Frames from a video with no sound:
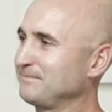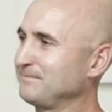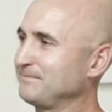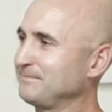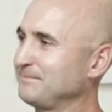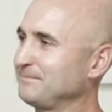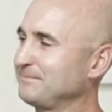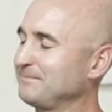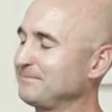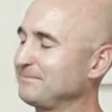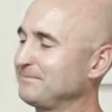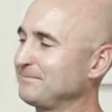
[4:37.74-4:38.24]

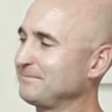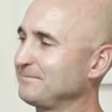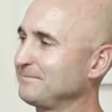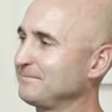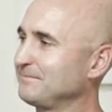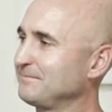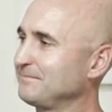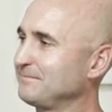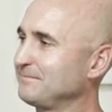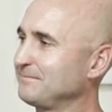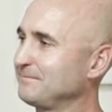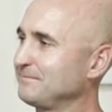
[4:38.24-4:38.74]

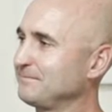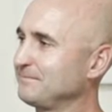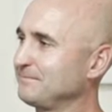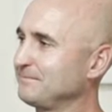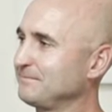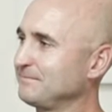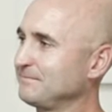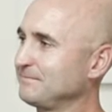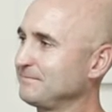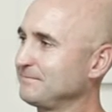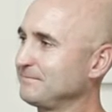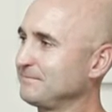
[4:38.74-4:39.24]

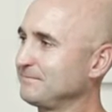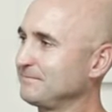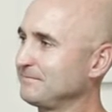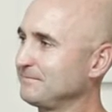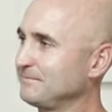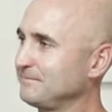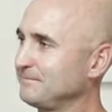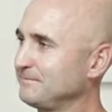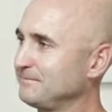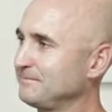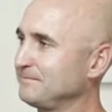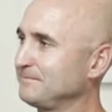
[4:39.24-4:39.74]

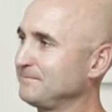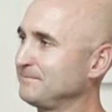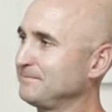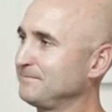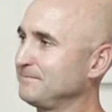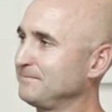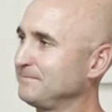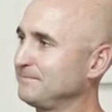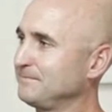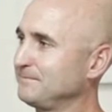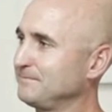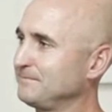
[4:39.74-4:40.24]

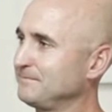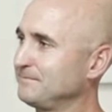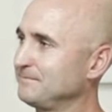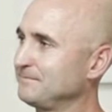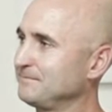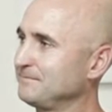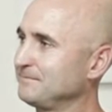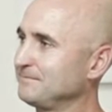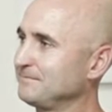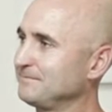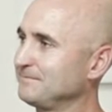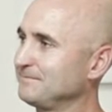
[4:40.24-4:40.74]

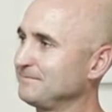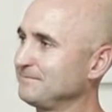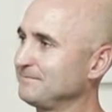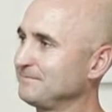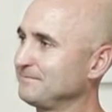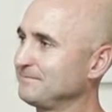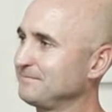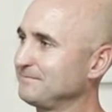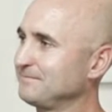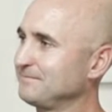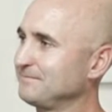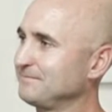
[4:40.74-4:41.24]

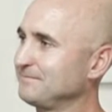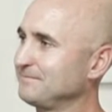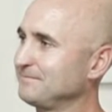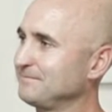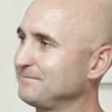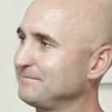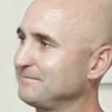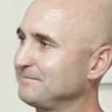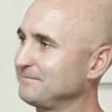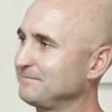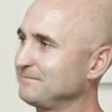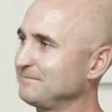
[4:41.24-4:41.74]

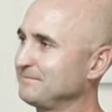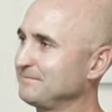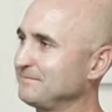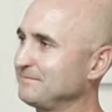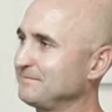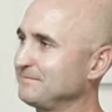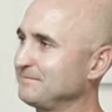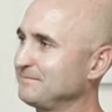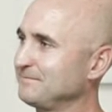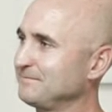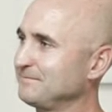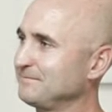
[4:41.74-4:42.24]

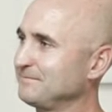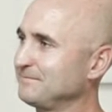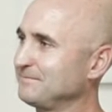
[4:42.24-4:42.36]
(not speaking)